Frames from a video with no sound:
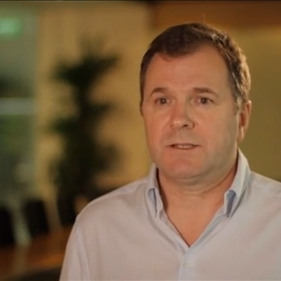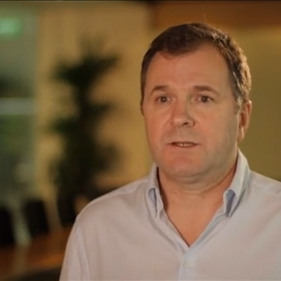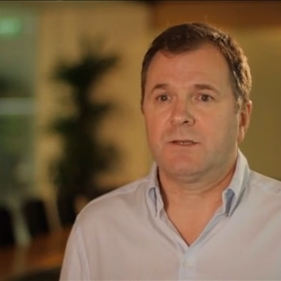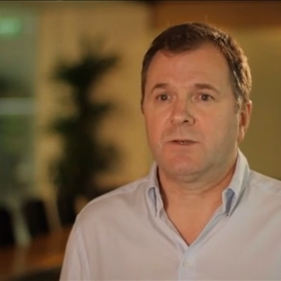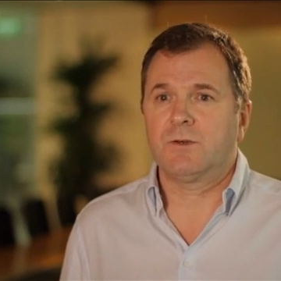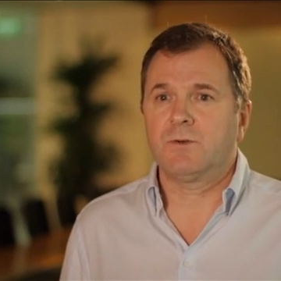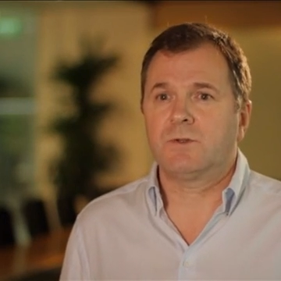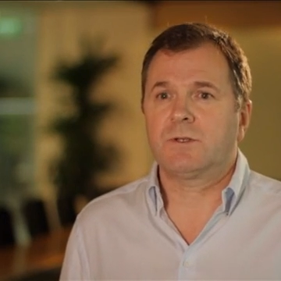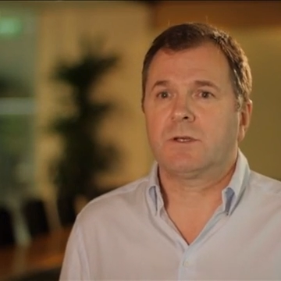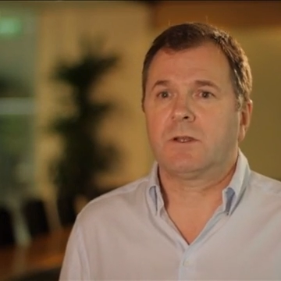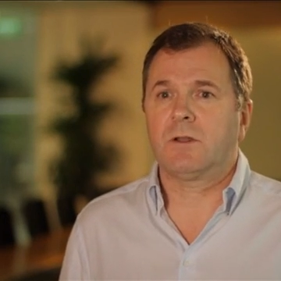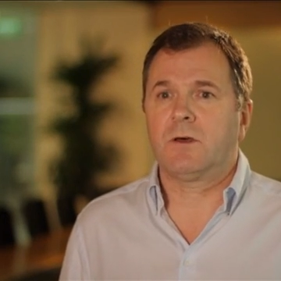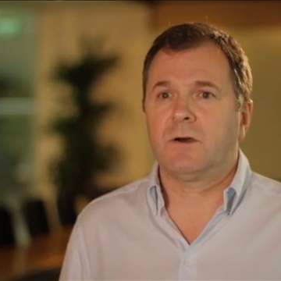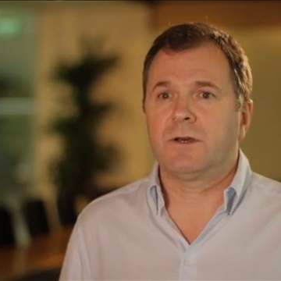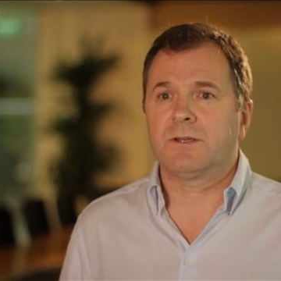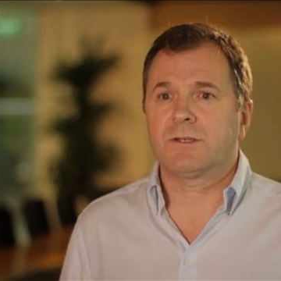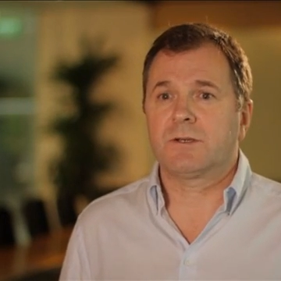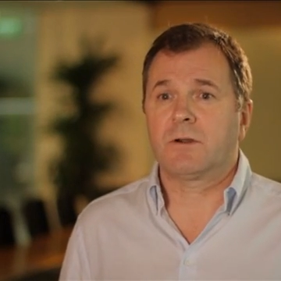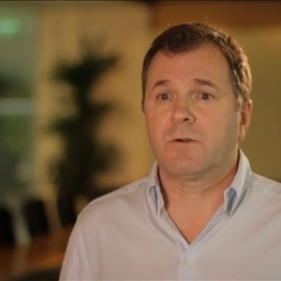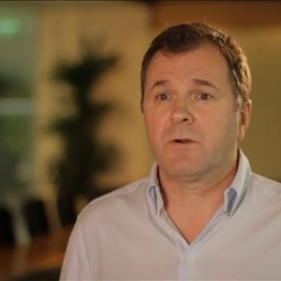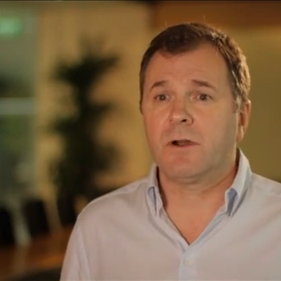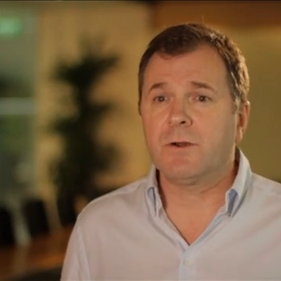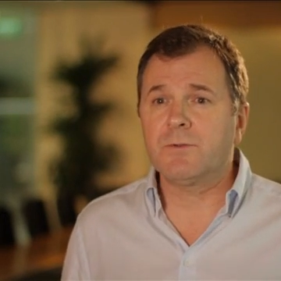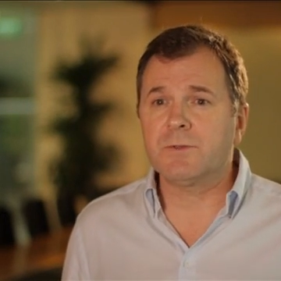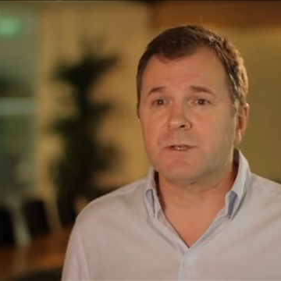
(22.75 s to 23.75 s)
to utilize
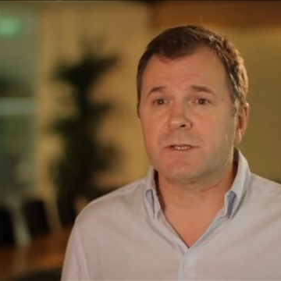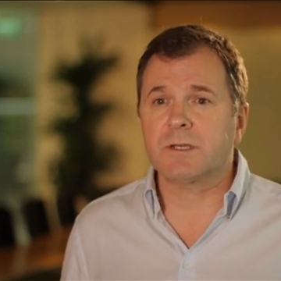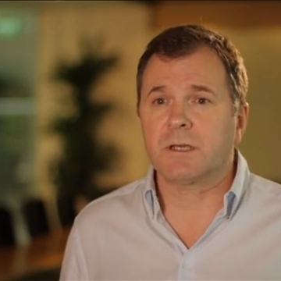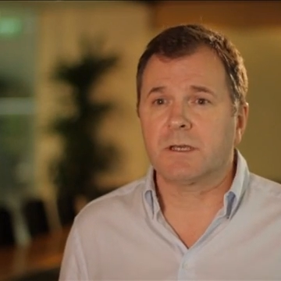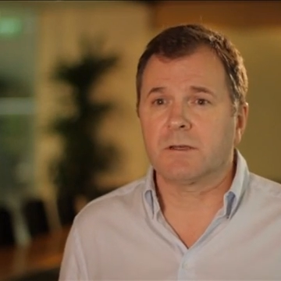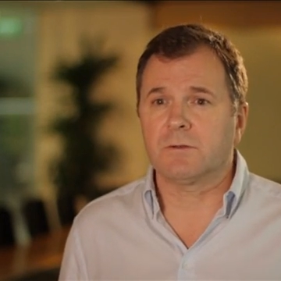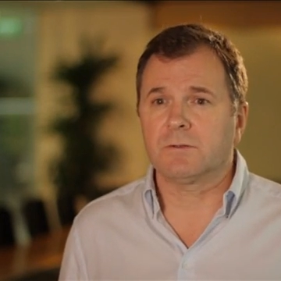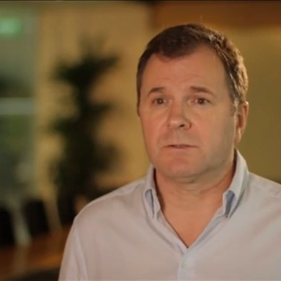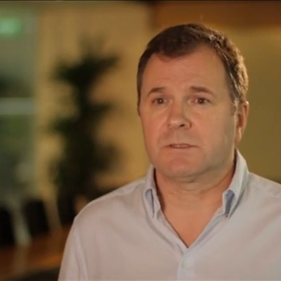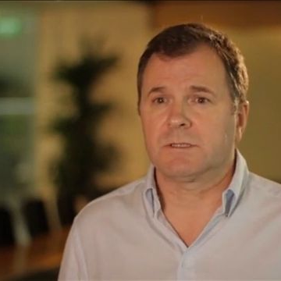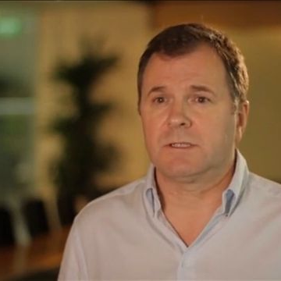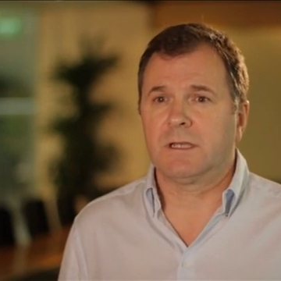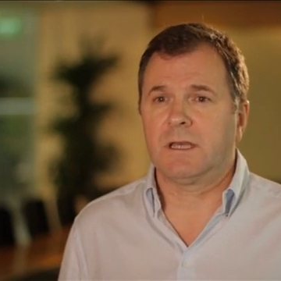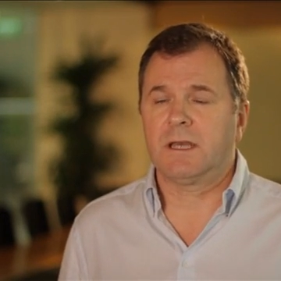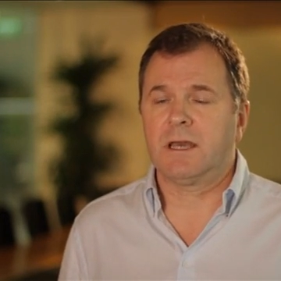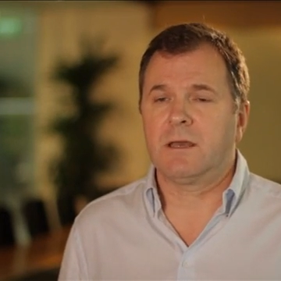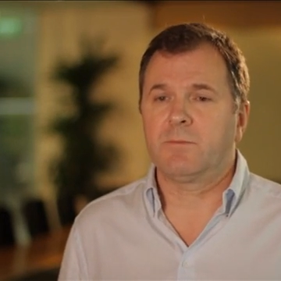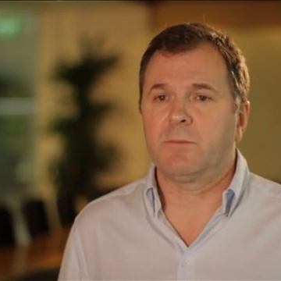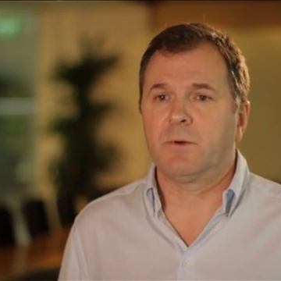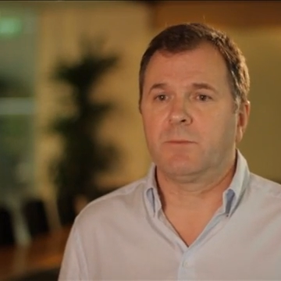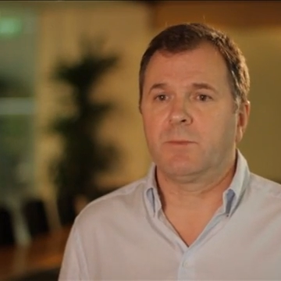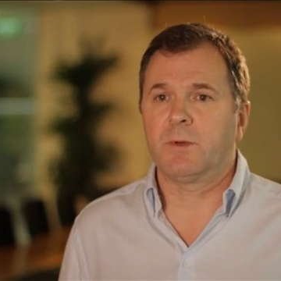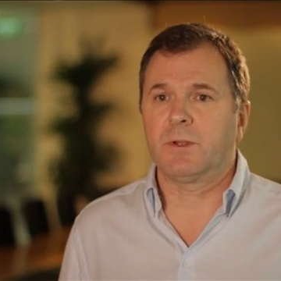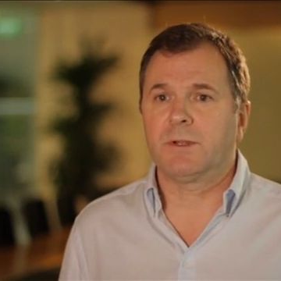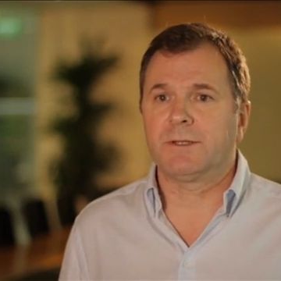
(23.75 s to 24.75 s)
our own skills and
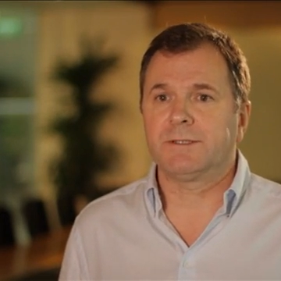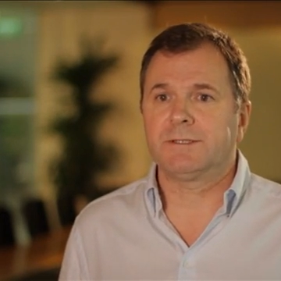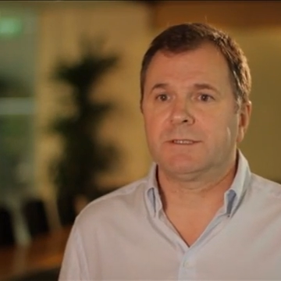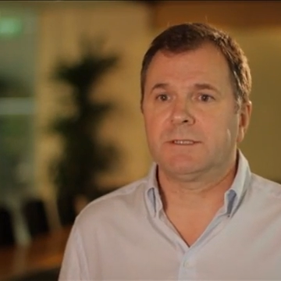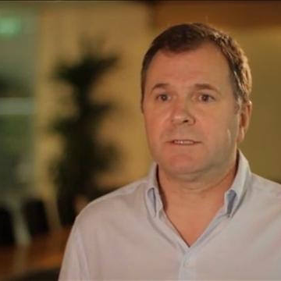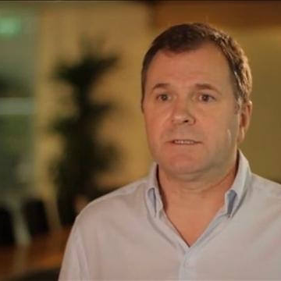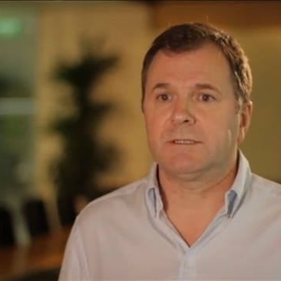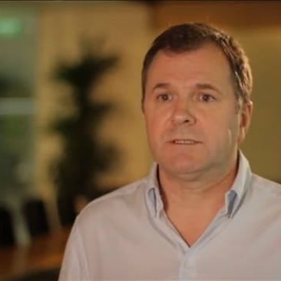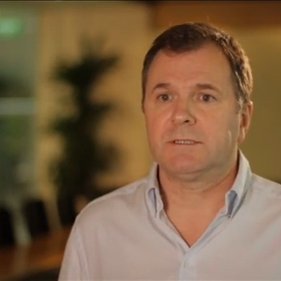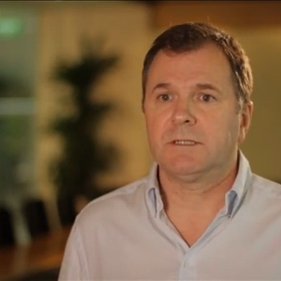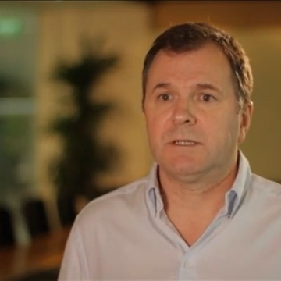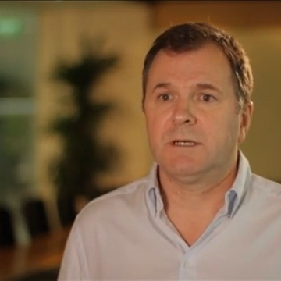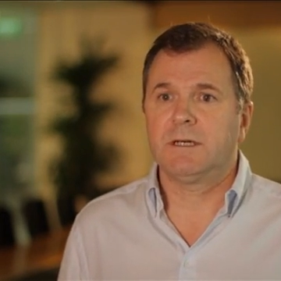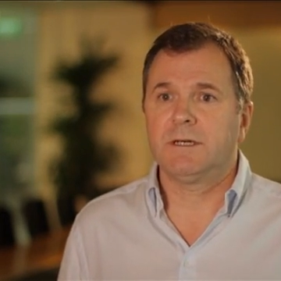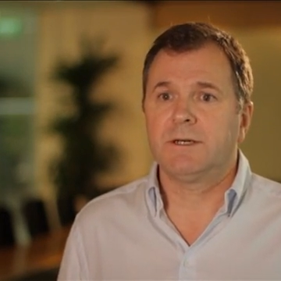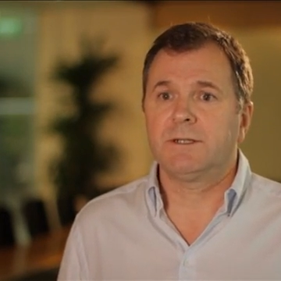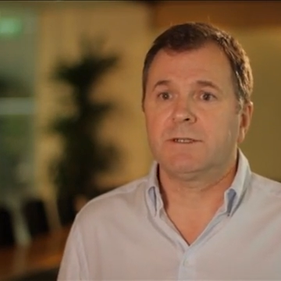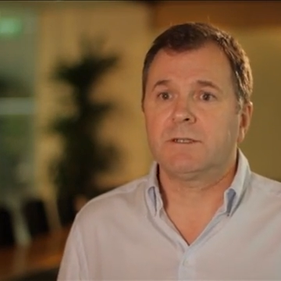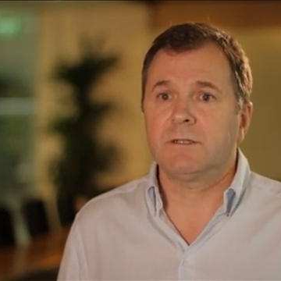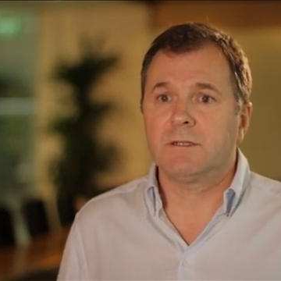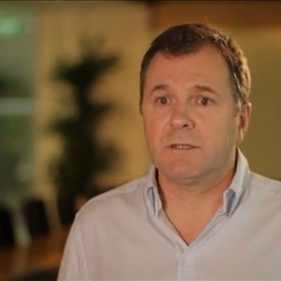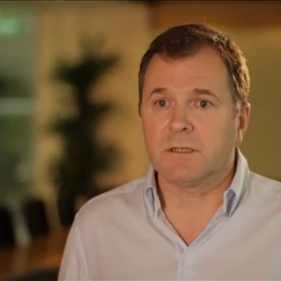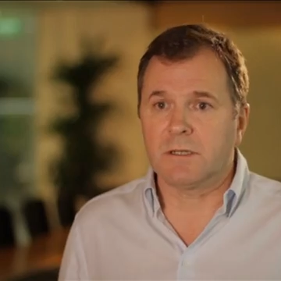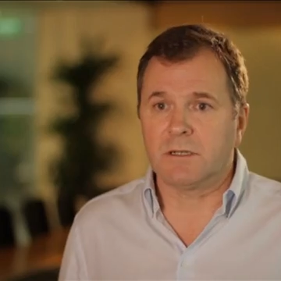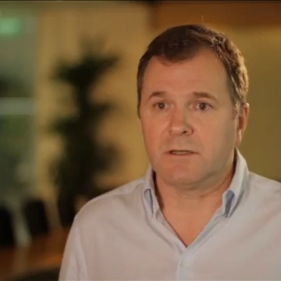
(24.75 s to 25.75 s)
capabilities
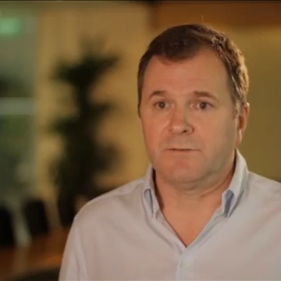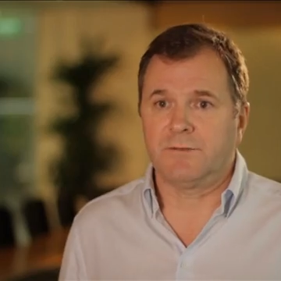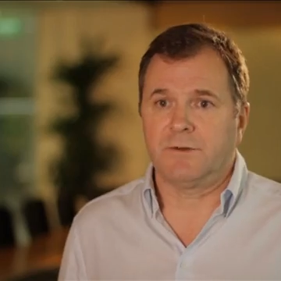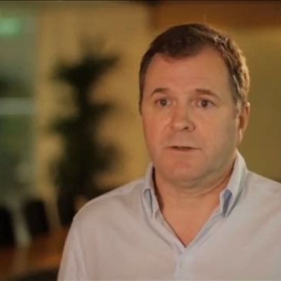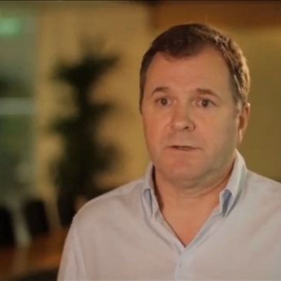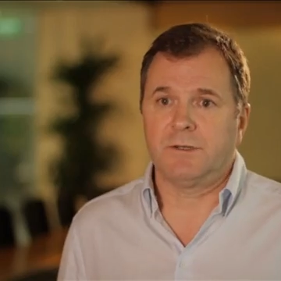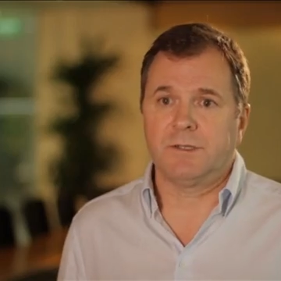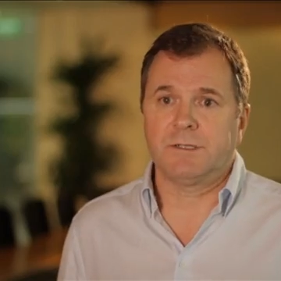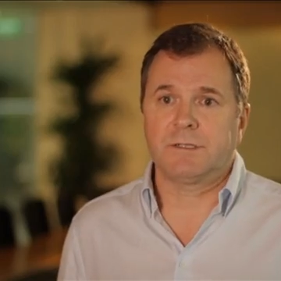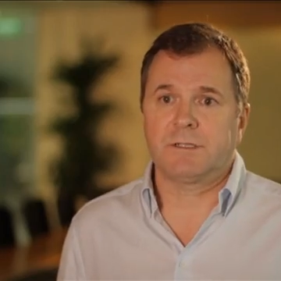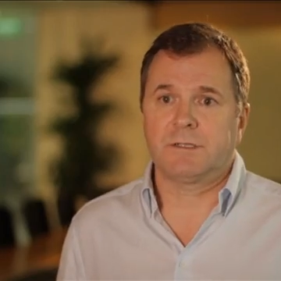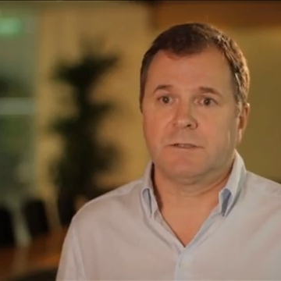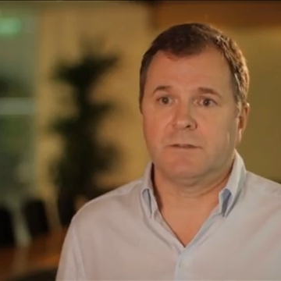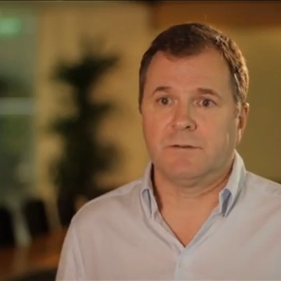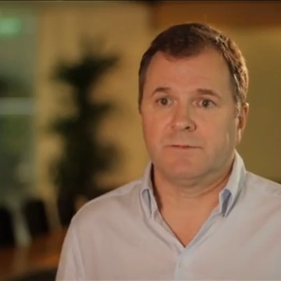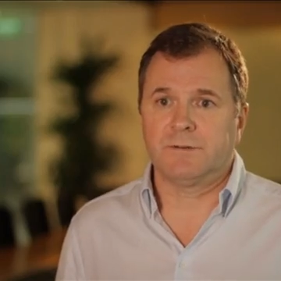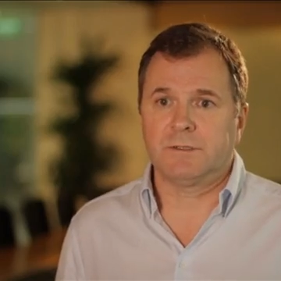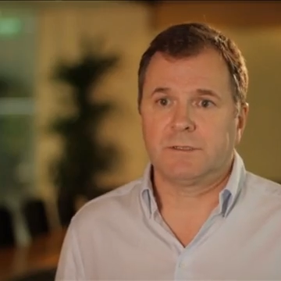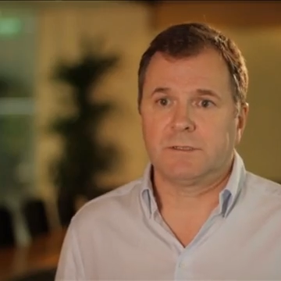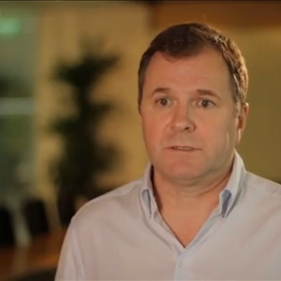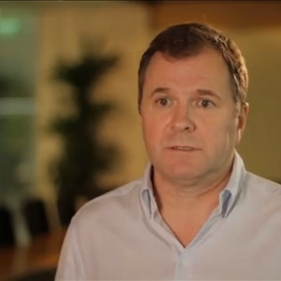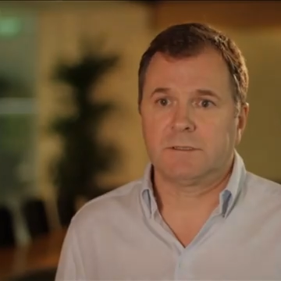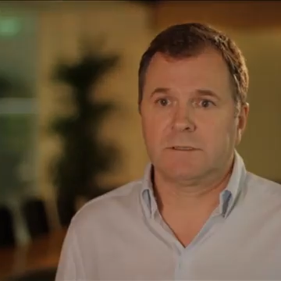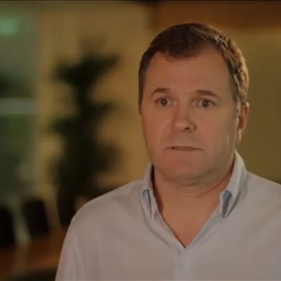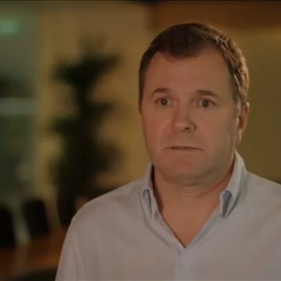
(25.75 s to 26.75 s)
to deliver these
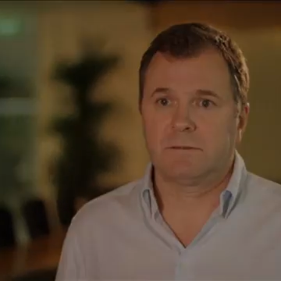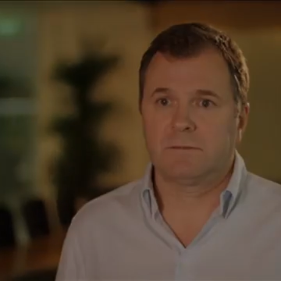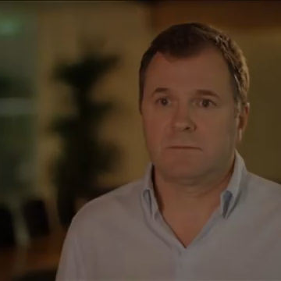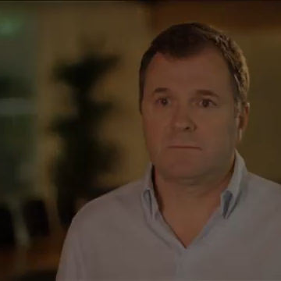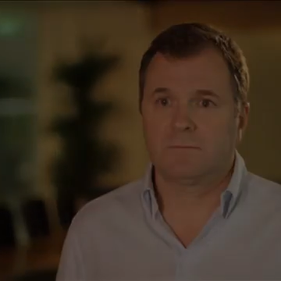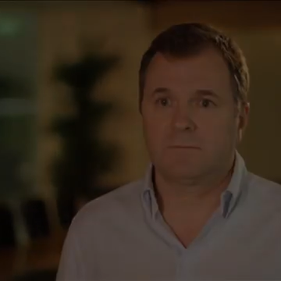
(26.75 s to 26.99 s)
services.